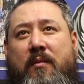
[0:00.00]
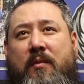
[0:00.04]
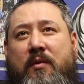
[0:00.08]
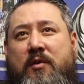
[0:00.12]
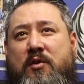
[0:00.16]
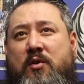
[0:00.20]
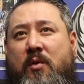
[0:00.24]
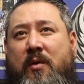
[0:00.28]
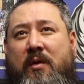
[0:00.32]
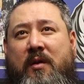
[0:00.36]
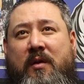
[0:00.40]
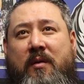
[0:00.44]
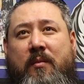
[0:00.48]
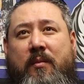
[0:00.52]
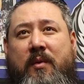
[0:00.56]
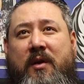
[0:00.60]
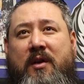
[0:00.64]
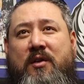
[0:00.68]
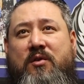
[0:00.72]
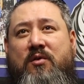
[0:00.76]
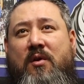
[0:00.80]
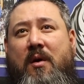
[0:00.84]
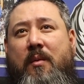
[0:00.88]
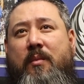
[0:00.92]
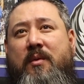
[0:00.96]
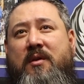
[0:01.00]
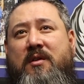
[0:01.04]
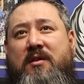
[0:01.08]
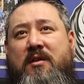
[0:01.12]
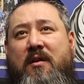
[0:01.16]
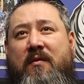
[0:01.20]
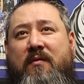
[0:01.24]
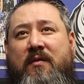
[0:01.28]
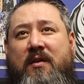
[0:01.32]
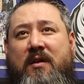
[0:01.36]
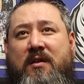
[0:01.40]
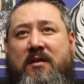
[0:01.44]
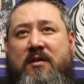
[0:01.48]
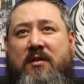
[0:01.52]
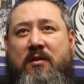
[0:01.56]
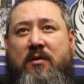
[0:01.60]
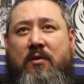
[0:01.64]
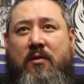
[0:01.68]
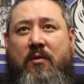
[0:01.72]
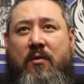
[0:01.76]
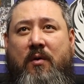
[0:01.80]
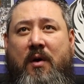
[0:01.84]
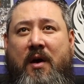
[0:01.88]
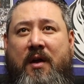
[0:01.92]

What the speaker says: Joel Embiid dropping 72.